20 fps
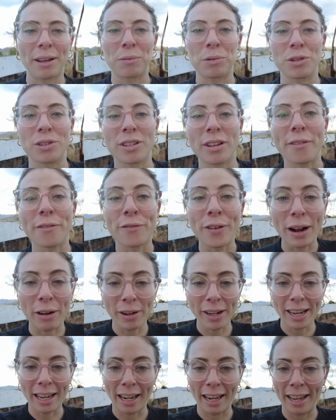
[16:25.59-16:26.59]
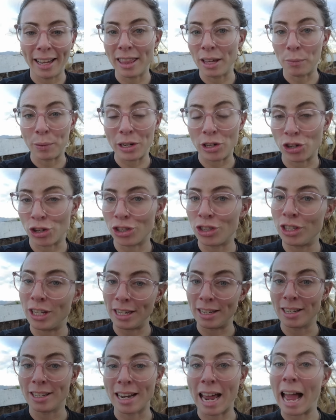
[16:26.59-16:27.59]
it was very clear that we just
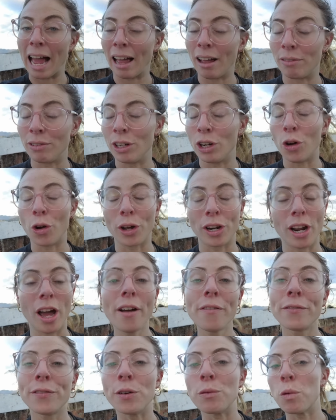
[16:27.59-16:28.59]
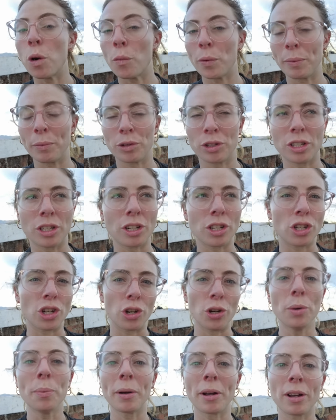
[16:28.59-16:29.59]
didn't have long enough for what we wanted to
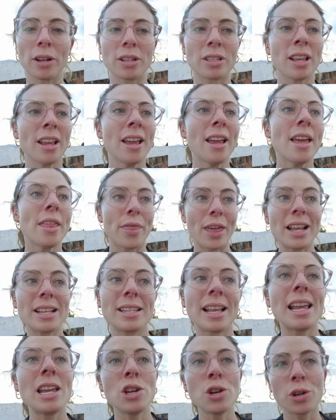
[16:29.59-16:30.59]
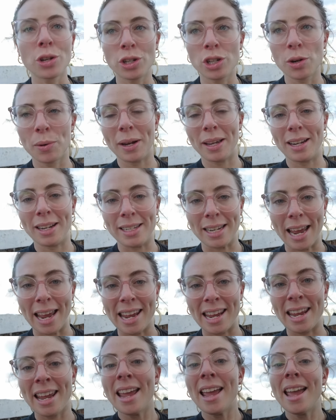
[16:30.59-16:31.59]
do because they say you can do it in a
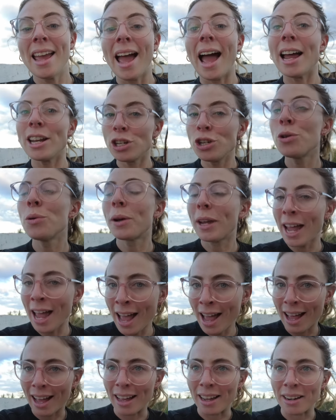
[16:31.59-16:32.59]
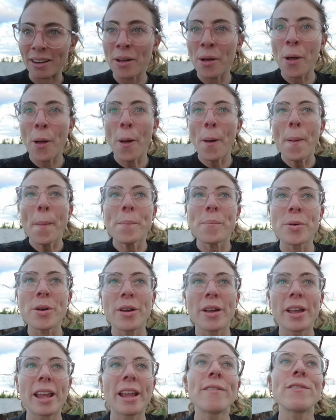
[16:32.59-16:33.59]
day, and you can
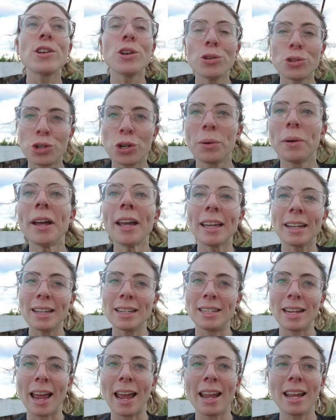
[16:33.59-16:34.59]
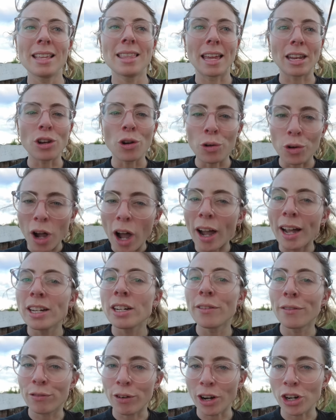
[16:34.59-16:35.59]
but if you do it in a day, then you're kind
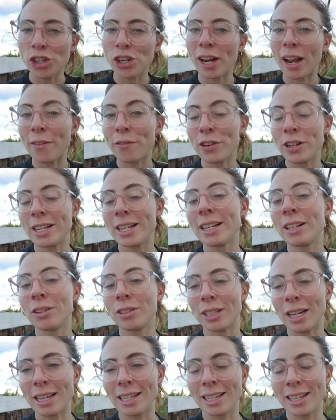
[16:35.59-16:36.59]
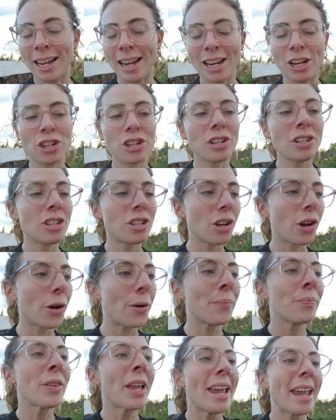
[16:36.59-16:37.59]
of rushing every single destination. So,
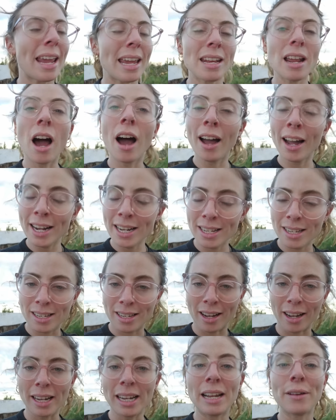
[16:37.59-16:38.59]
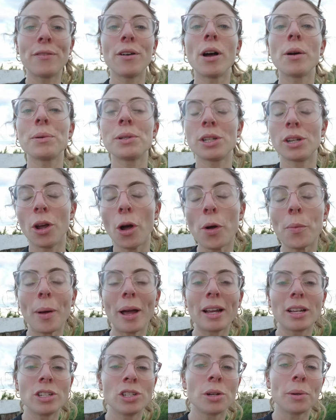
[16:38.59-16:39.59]
in hindsight, if I were to go
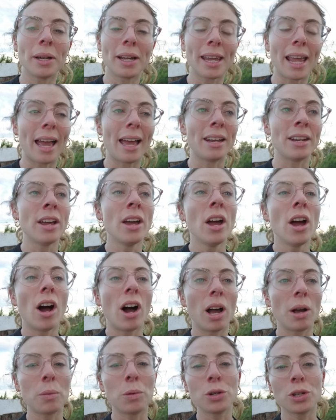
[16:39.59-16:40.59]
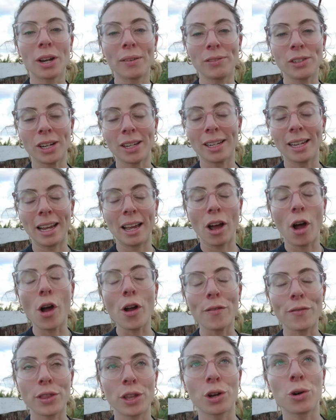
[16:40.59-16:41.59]
back and do it again, I would have done it
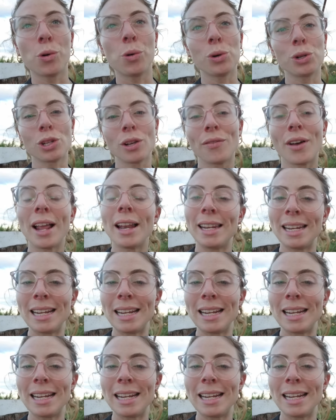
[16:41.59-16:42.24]
over the course of at